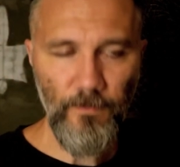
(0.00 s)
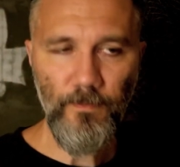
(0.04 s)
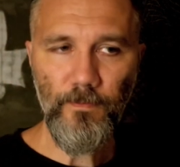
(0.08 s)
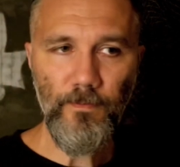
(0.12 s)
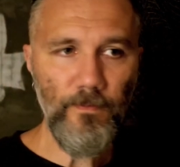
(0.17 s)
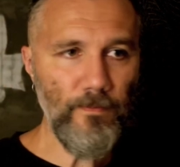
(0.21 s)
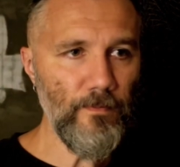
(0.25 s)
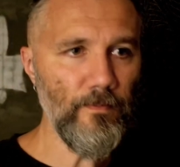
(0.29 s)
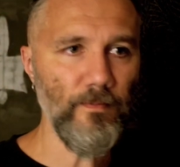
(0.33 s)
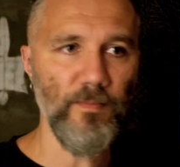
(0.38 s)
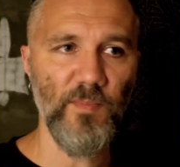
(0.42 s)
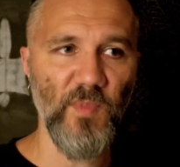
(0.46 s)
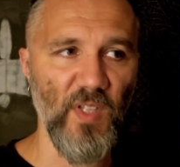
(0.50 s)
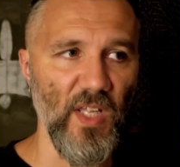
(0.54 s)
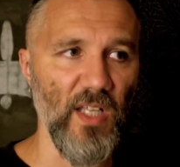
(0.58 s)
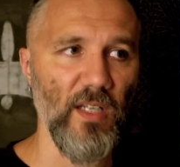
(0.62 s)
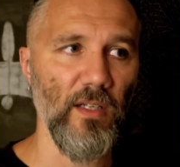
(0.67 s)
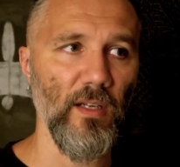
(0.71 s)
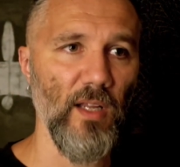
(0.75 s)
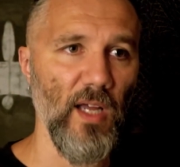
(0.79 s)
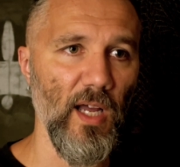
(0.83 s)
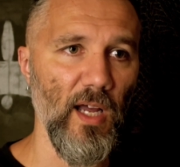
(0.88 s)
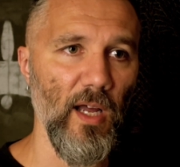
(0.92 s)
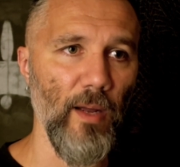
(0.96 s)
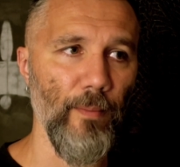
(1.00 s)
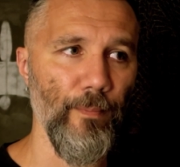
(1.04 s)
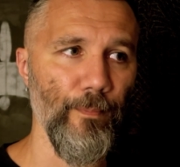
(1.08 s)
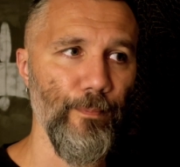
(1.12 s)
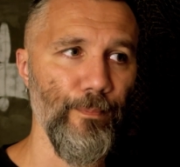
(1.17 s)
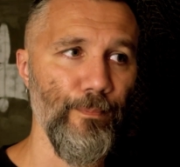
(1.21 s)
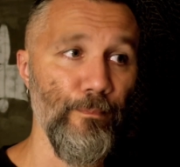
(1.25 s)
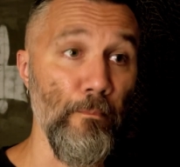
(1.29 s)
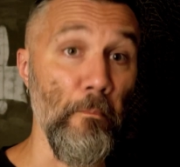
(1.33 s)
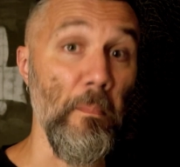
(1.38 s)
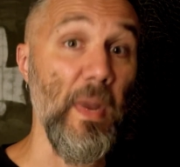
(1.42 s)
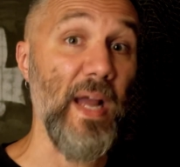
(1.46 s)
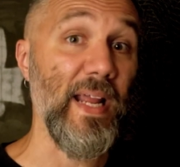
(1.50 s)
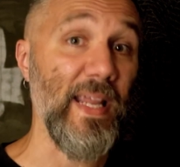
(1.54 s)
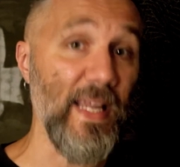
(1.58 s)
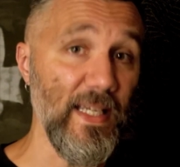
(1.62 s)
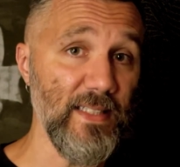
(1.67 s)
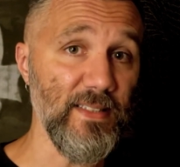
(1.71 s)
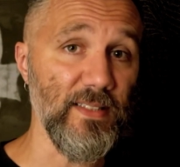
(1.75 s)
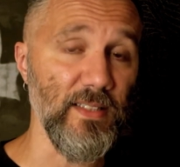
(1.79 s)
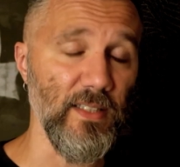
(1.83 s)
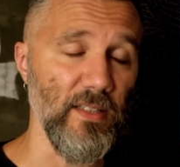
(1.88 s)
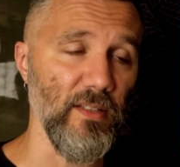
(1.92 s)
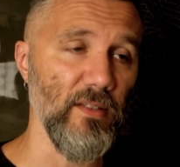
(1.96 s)
then my
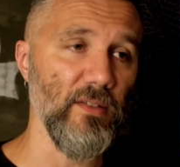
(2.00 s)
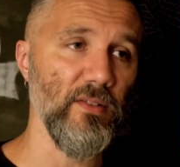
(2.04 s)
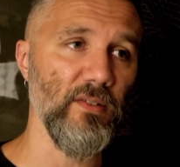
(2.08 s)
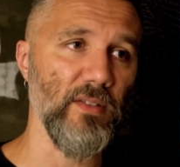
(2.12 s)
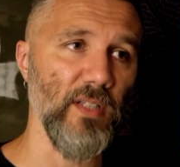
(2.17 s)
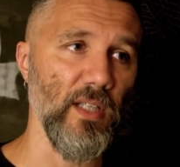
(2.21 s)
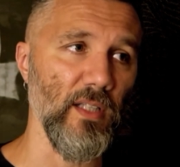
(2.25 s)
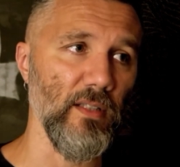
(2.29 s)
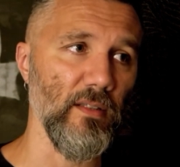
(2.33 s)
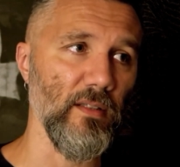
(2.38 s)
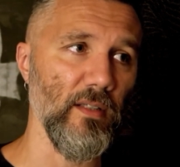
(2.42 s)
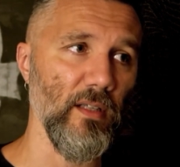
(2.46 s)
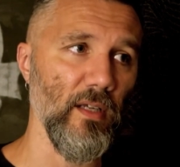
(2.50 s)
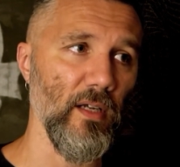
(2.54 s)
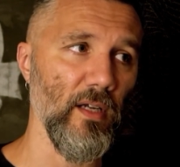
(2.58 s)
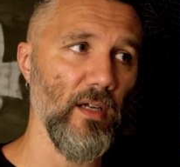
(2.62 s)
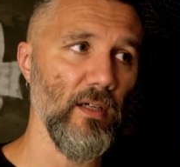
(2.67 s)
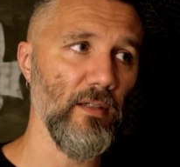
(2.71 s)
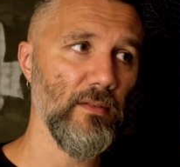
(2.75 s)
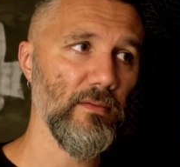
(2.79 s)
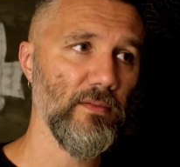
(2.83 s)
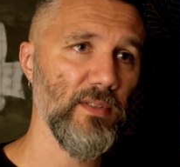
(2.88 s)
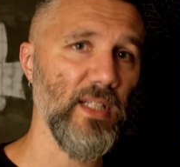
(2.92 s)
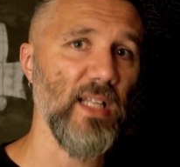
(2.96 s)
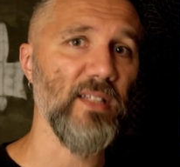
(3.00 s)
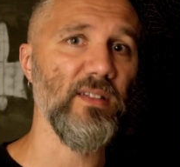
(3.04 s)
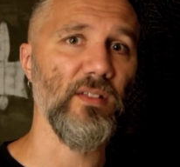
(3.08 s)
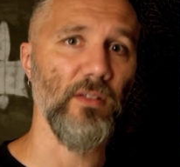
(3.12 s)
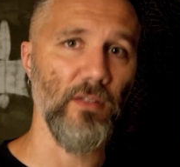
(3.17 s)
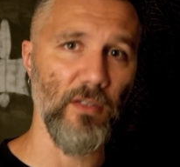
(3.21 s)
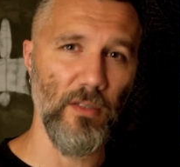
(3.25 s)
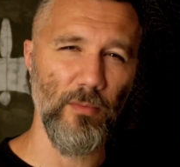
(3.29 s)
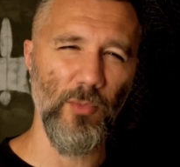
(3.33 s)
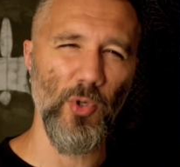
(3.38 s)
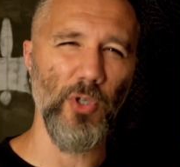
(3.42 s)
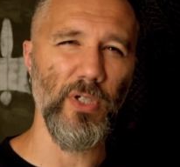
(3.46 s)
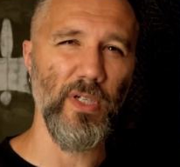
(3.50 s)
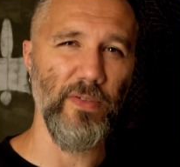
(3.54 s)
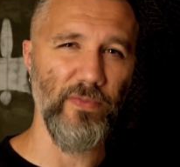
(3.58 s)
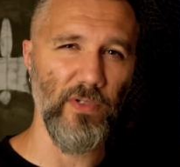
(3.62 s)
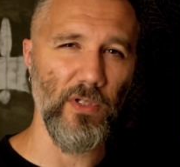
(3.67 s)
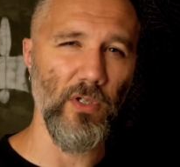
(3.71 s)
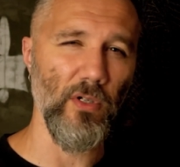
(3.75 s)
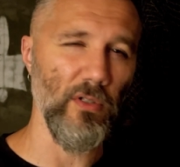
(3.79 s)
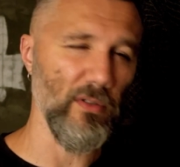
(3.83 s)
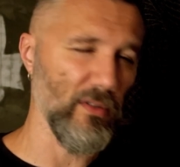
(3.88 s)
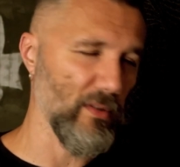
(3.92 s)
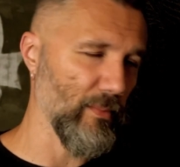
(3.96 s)
guess is that that's a little more
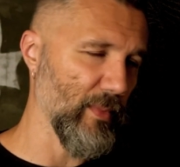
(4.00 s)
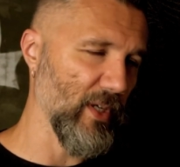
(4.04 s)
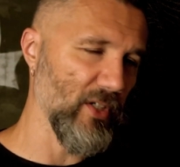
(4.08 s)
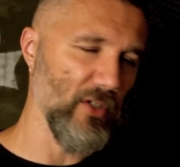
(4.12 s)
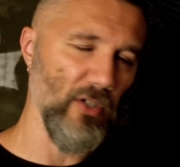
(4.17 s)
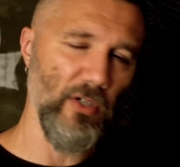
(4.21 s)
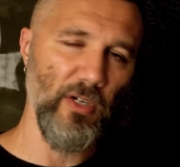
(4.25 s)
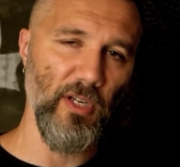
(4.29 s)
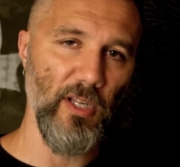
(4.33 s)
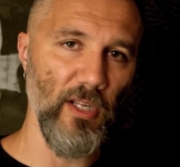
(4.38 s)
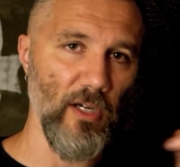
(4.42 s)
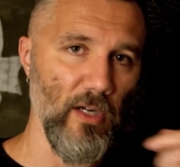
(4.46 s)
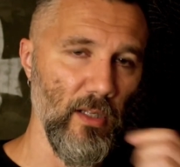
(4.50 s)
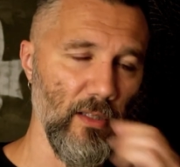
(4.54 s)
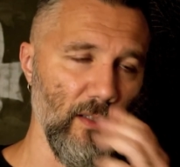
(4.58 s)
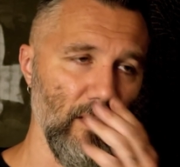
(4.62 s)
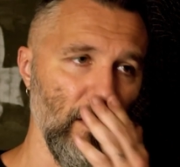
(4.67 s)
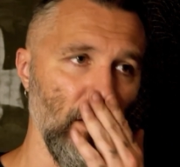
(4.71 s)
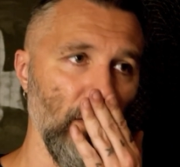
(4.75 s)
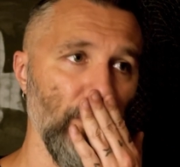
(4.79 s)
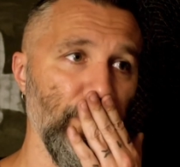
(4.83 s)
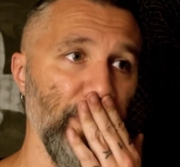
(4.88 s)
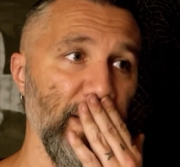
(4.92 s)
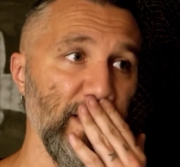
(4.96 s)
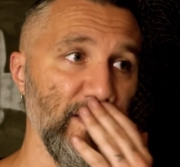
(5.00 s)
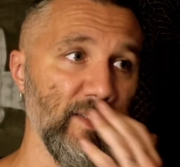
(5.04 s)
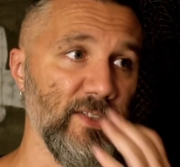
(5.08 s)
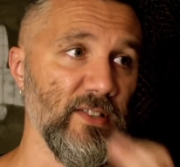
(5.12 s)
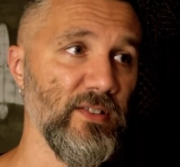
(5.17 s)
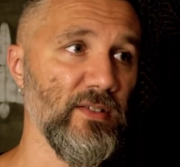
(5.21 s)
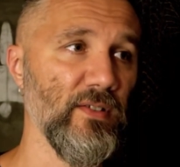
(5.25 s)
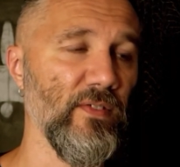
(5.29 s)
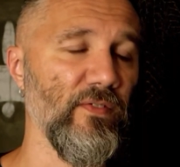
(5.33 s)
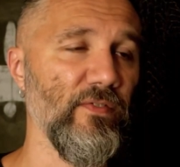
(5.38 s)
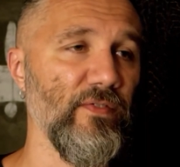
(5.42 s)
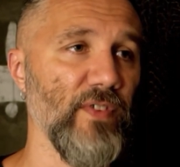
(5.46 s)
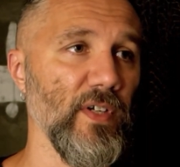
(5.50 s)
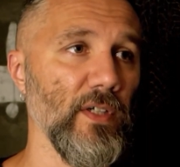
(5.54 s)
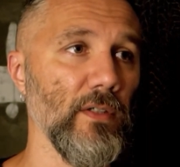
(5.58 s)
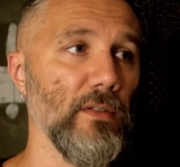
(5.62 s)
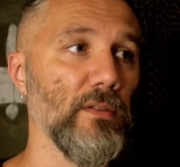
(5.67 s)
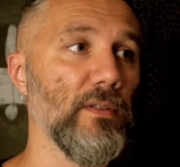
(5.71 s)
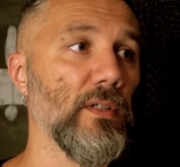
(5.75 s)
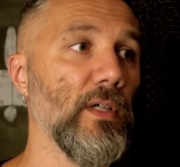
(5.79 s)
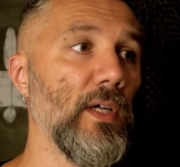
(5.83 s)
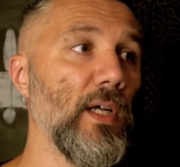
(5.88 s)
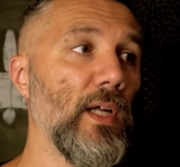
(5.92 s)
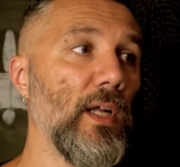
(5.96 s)
difficult to make sure you get all the little bits
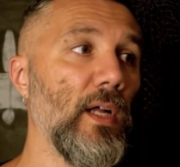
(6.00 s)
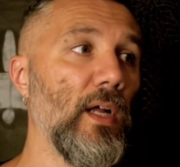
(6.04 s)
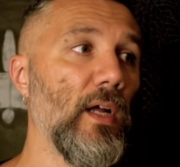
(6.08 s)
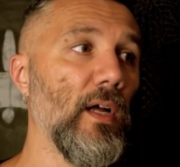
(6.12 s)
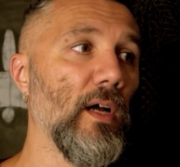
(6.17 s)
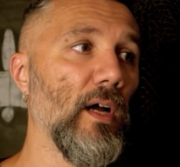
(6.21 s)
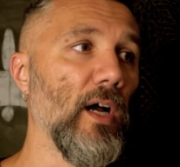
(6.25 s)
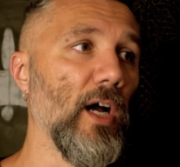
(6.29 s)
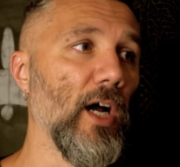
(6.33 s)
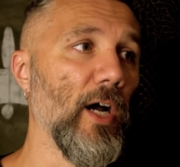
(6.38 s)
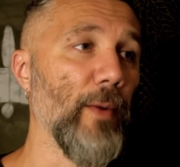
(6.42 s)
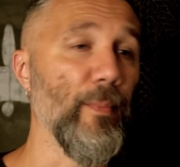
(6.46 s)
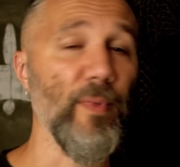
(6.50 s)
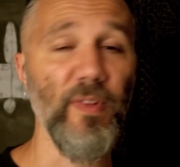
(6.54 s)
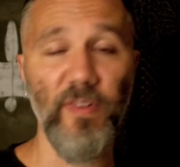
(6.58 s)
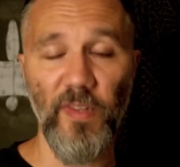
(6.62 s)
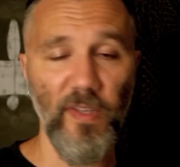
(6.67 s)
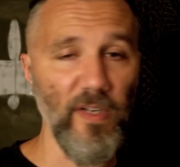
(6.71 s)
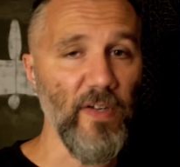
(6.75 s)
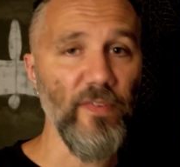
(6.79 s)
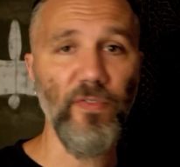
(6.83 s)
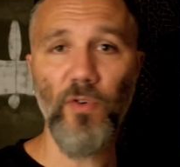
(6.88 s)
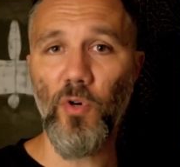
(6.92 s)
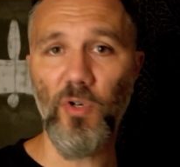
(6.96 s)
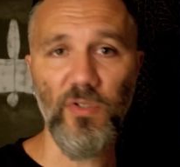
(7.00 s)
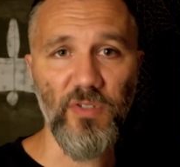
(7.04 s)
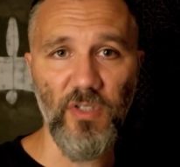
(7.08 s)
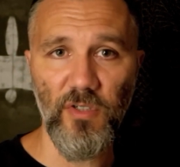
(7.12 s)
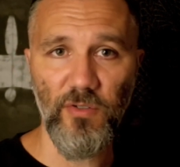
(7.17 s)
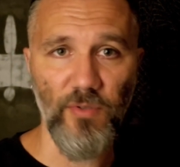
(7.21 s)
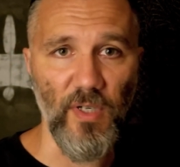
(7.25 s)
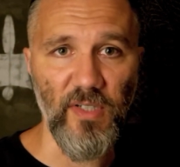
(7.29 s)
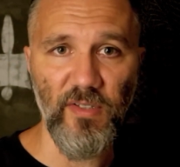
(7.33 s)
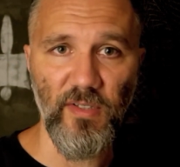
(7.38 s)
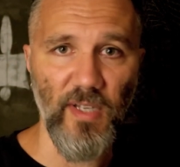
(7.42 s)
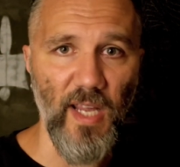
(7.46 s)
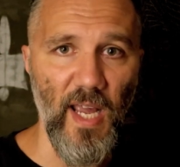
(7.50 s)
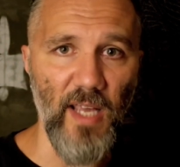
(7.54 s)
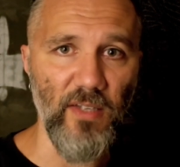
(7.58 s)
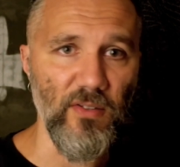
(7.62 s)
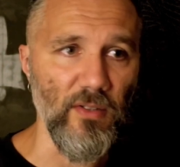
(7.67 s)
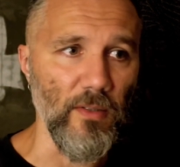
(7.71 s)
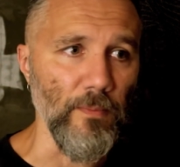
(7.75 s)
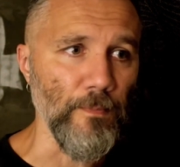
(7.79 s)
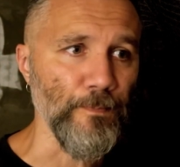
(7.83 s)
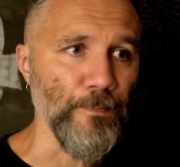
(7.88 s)
filled. And then, of course, there's resin casting.